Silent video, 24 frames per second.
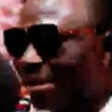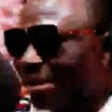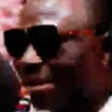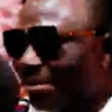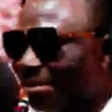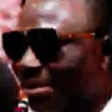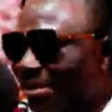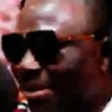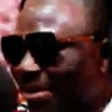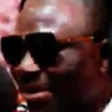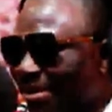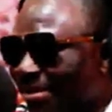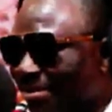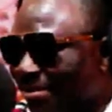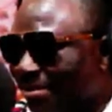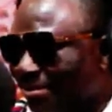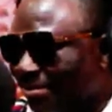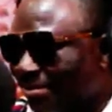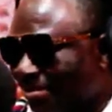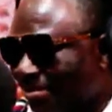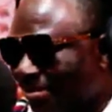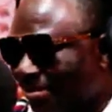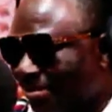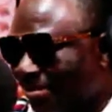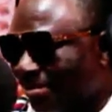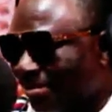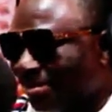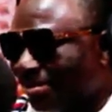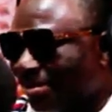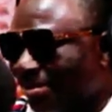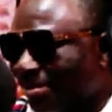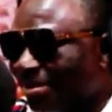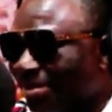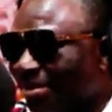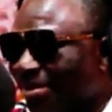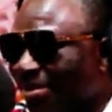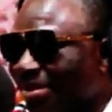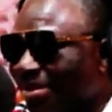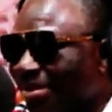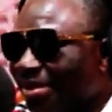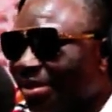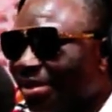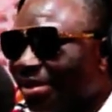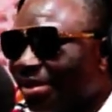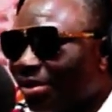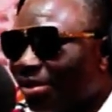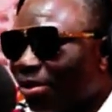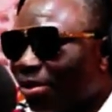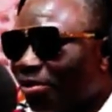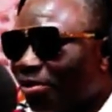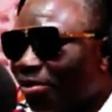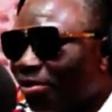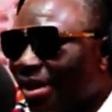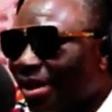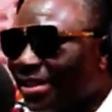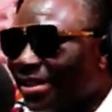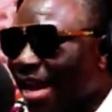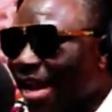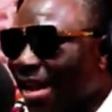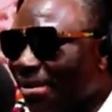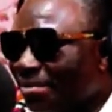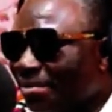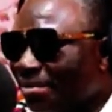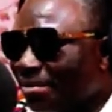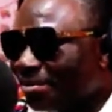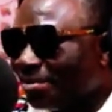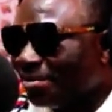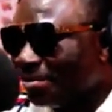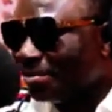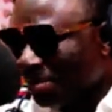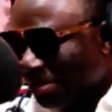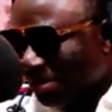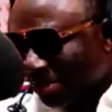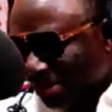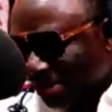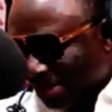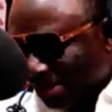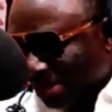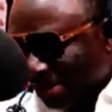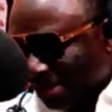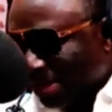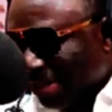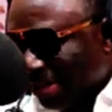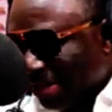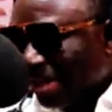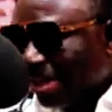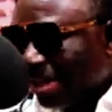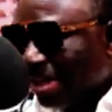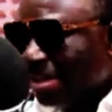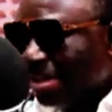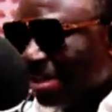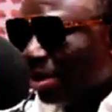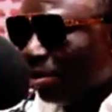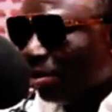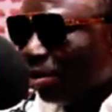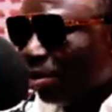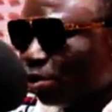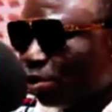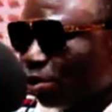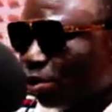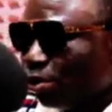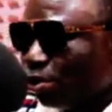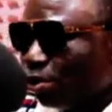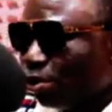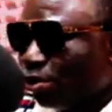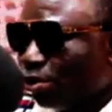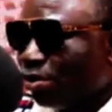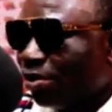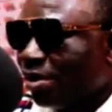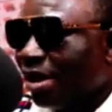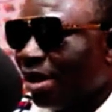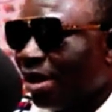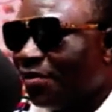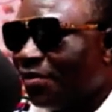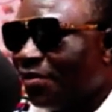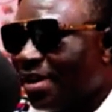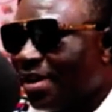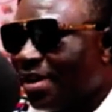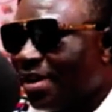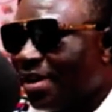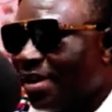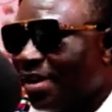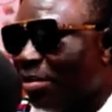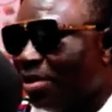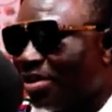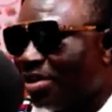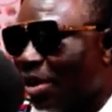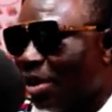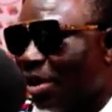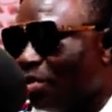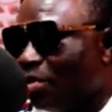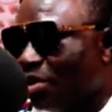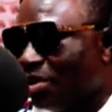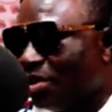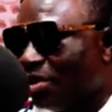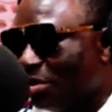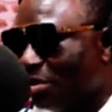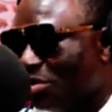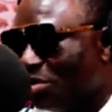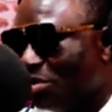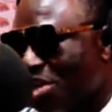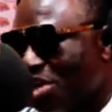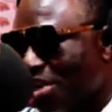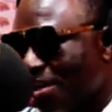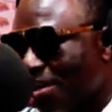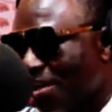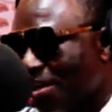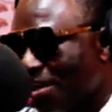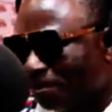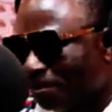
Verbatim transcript: Samson of our time. The cotton, I found a babusa wounds me.